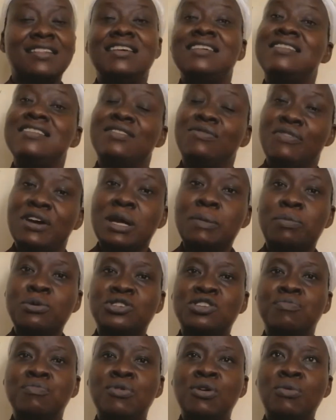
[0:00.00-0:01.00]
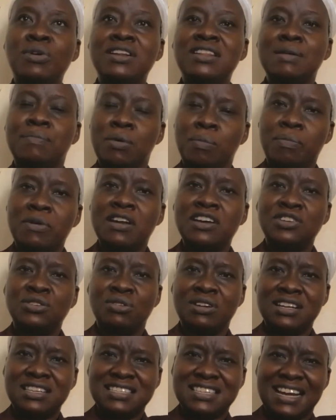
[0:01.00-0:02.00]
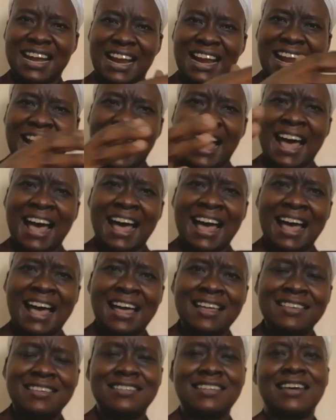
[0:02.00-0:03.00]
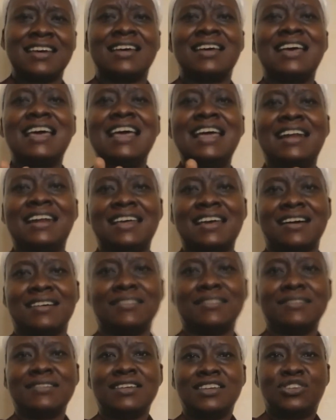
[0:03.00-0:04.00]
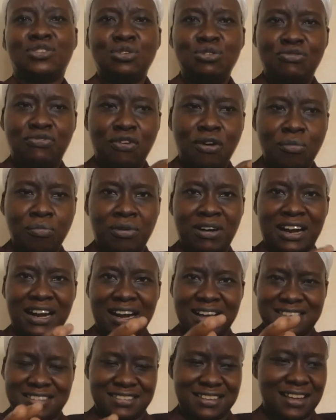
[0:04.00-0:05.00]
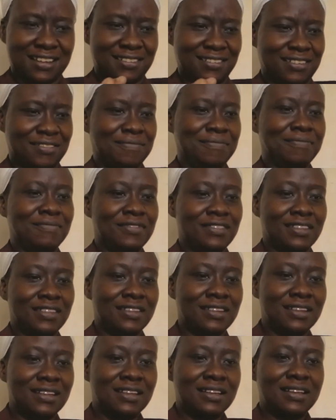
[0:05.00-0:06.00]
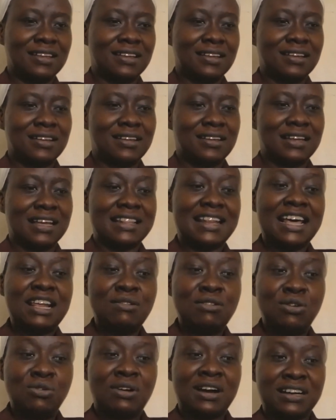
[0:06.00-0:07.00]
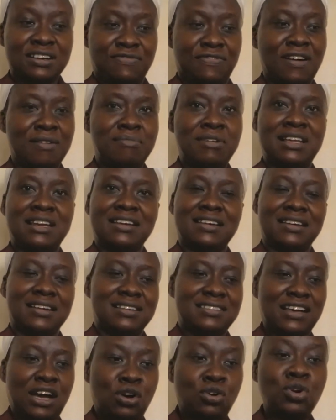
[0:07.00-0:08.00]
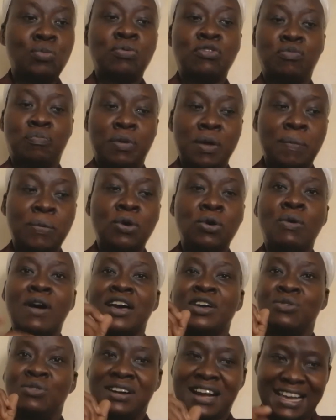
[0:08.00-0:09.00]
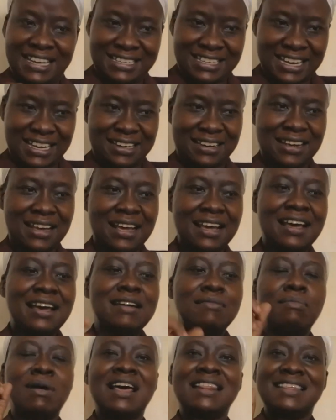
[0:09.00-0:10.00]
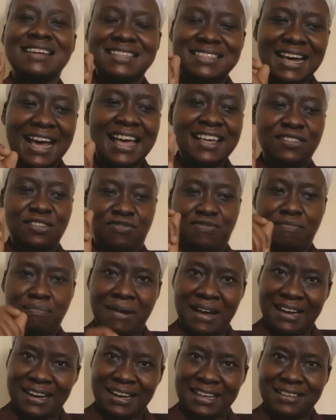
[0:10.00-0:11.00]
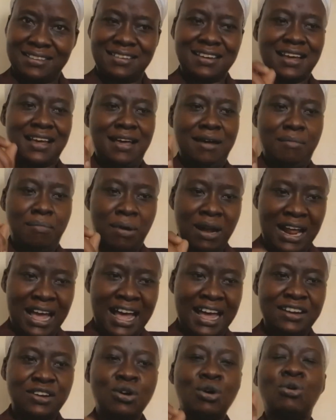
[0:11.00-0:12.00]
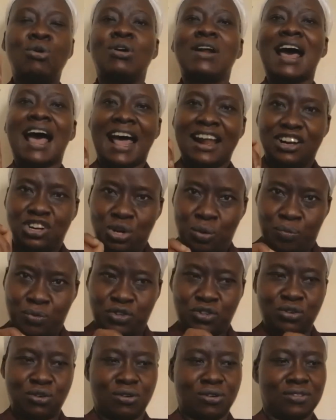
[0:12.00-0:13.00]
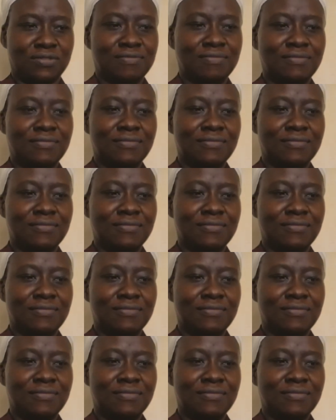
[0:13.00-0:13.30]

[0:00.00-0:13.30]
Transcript: This is very possible when the population is in a large area. So you form clusters. And then you look at family. It's a group of people who are united by the ties of marriage, blood, or adoption.